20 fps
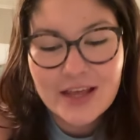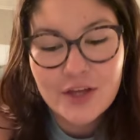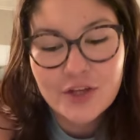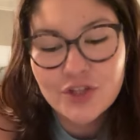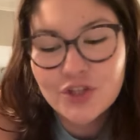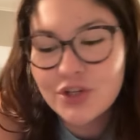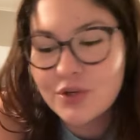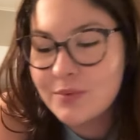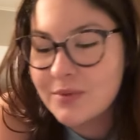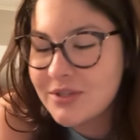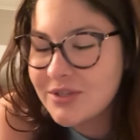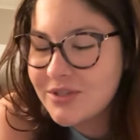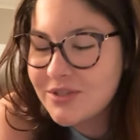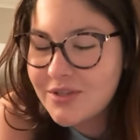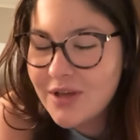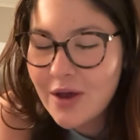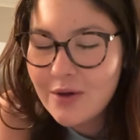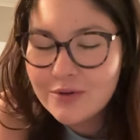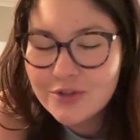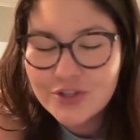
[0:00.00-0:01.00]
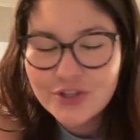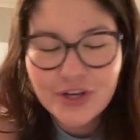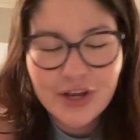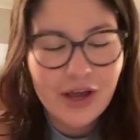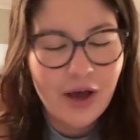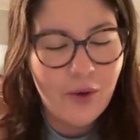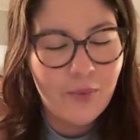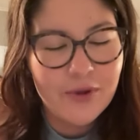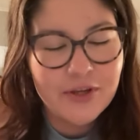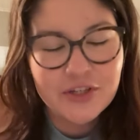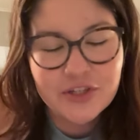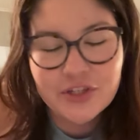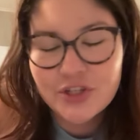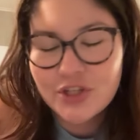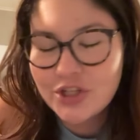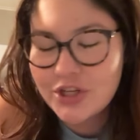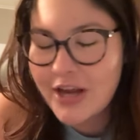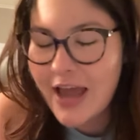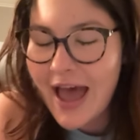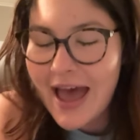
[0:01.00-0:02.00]
She was so chill. We
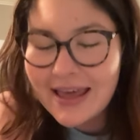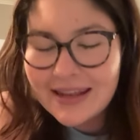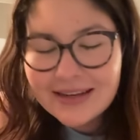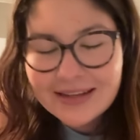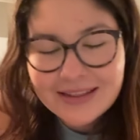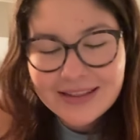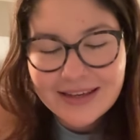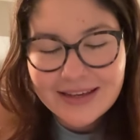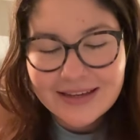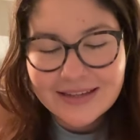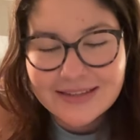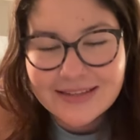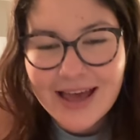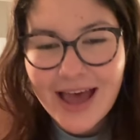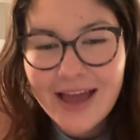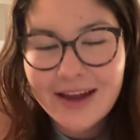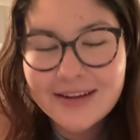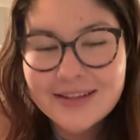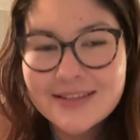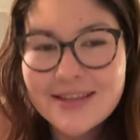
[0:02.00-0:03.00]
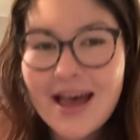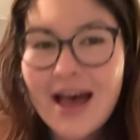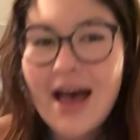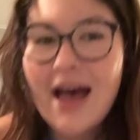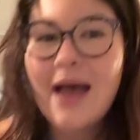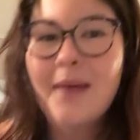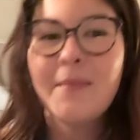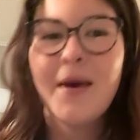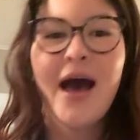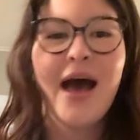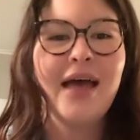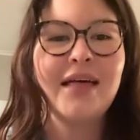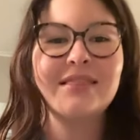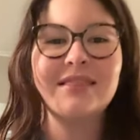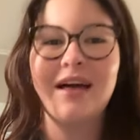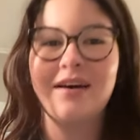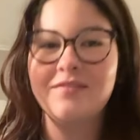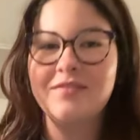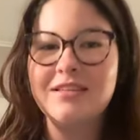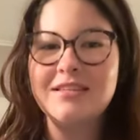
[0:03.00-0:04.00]
just chatted the entire time. I
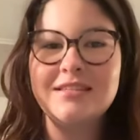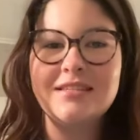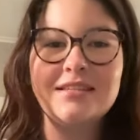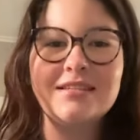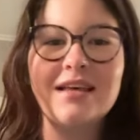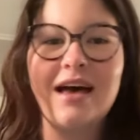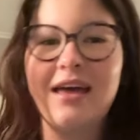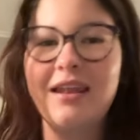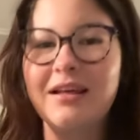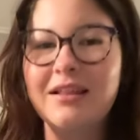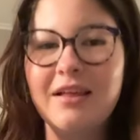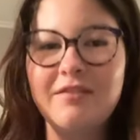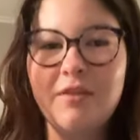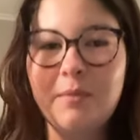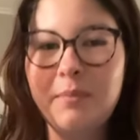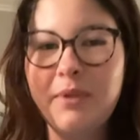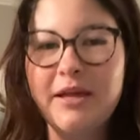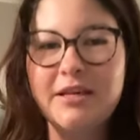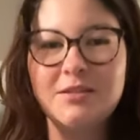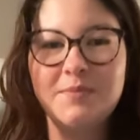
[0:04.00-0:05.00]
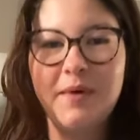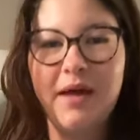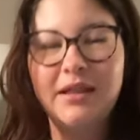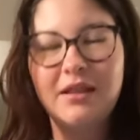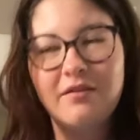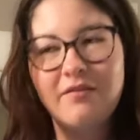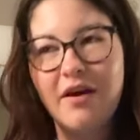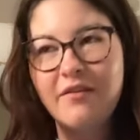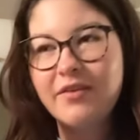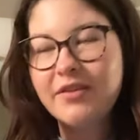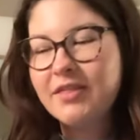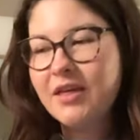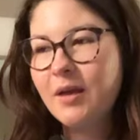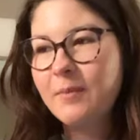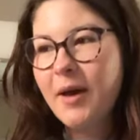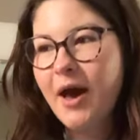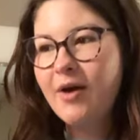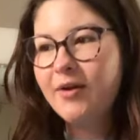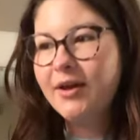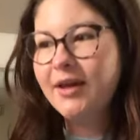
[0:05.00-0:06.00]
love this design. I love the placement. I love everything
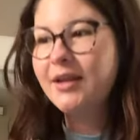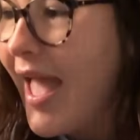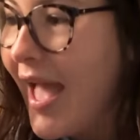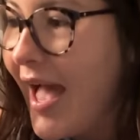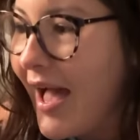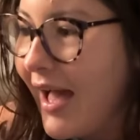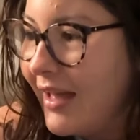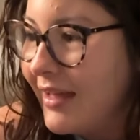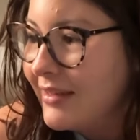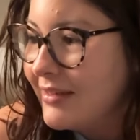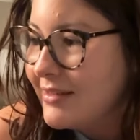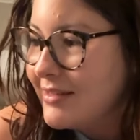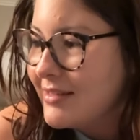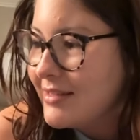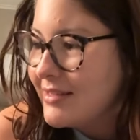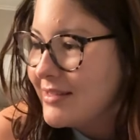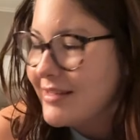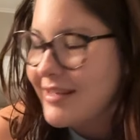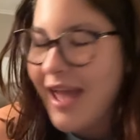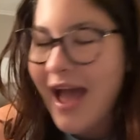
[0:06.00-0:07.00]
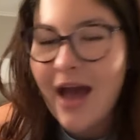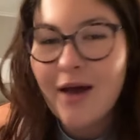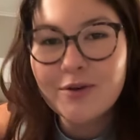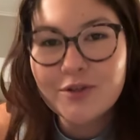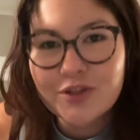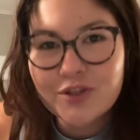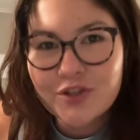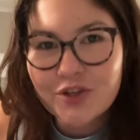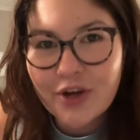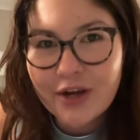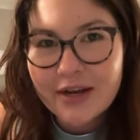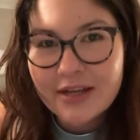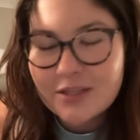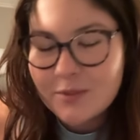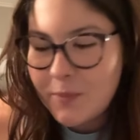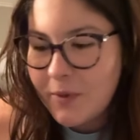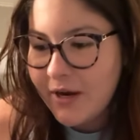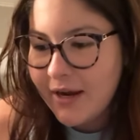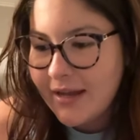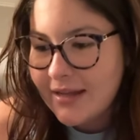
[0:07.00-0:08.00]
about it. And yeah, it was just a great
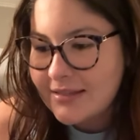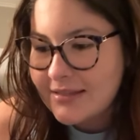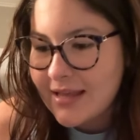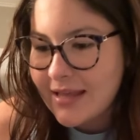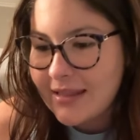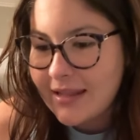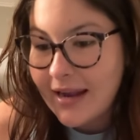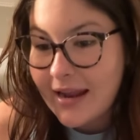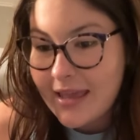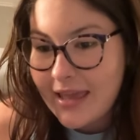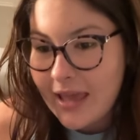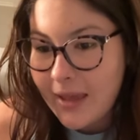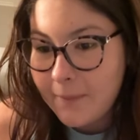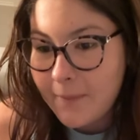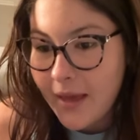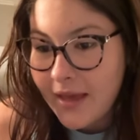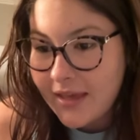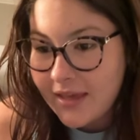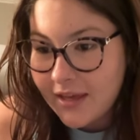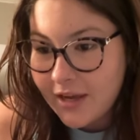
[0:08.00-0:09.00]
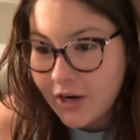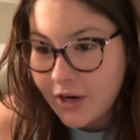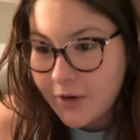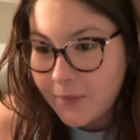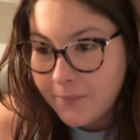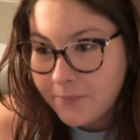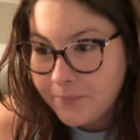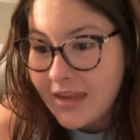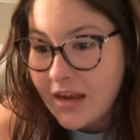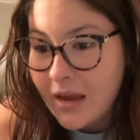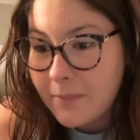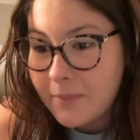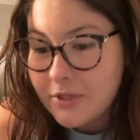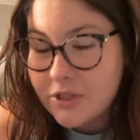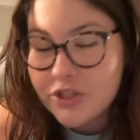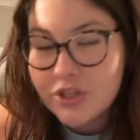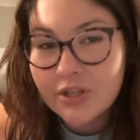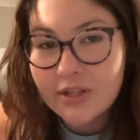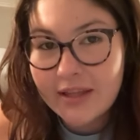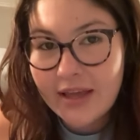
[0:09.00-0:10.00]
experience. And then I came back here and I've
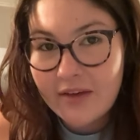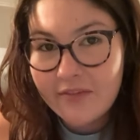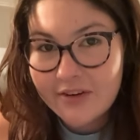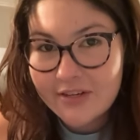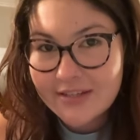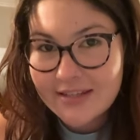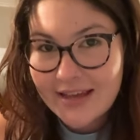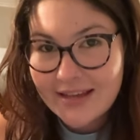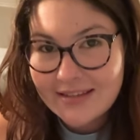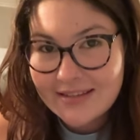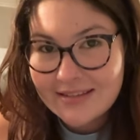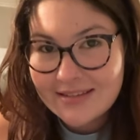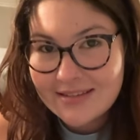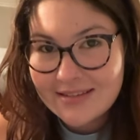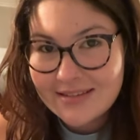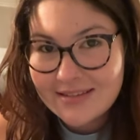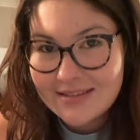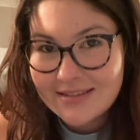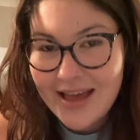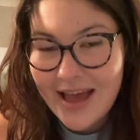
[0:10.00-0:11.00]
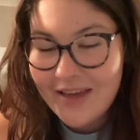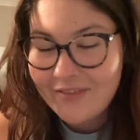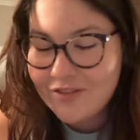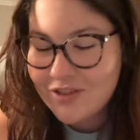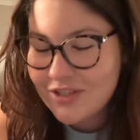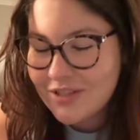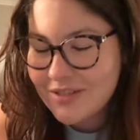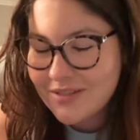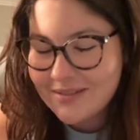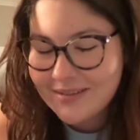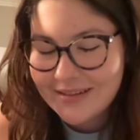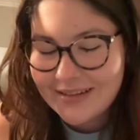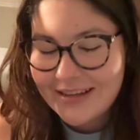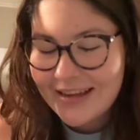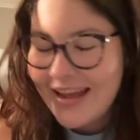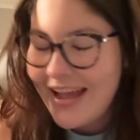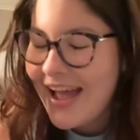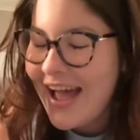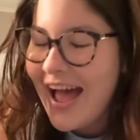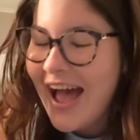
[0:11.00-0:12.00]
been chilling ever since. I've
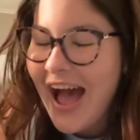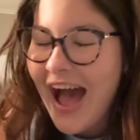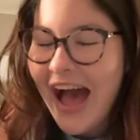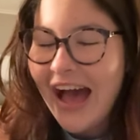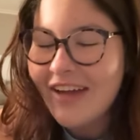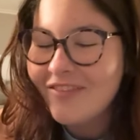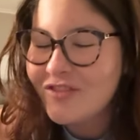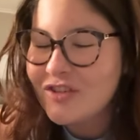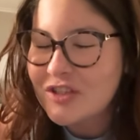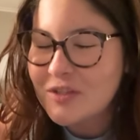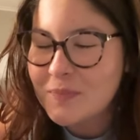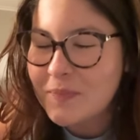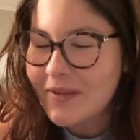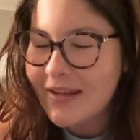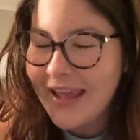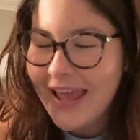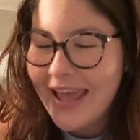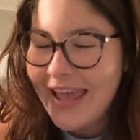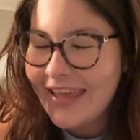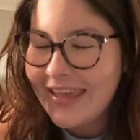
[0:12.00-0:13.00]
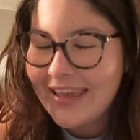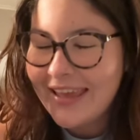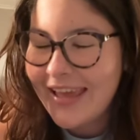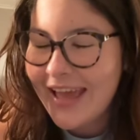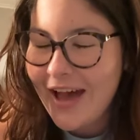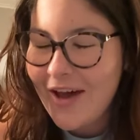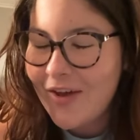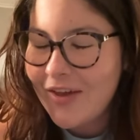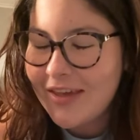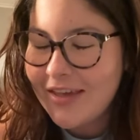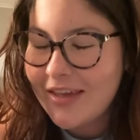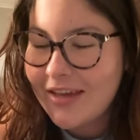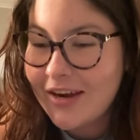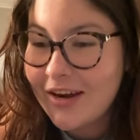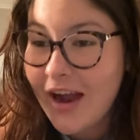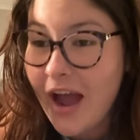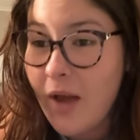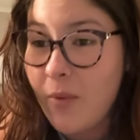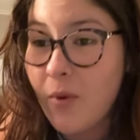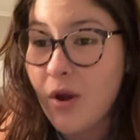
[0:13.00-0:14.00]
just been hanging out
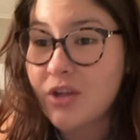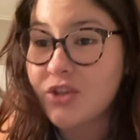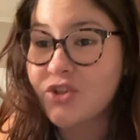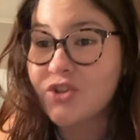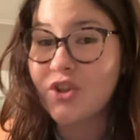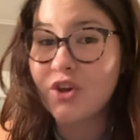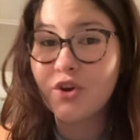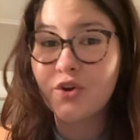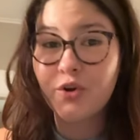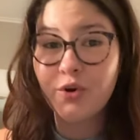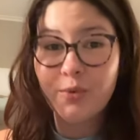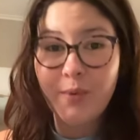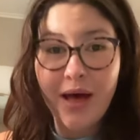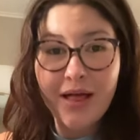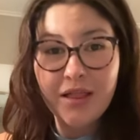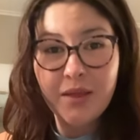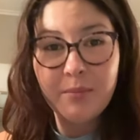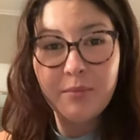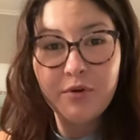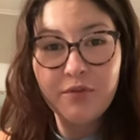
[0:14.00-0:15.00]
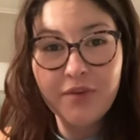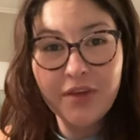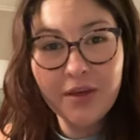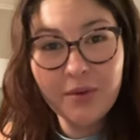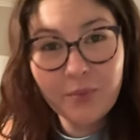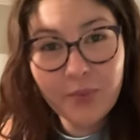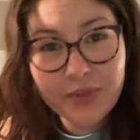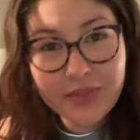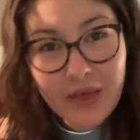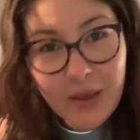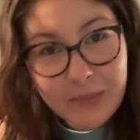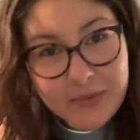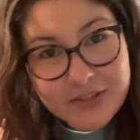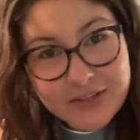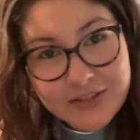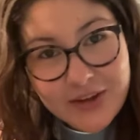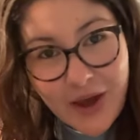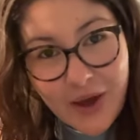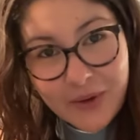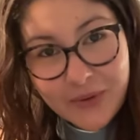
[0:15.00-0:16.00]
here. I watched the Cruella movie with Emma
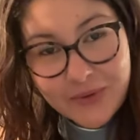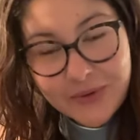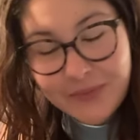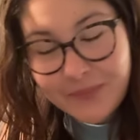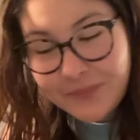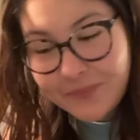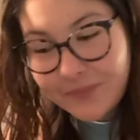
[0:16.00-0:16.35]
Stone.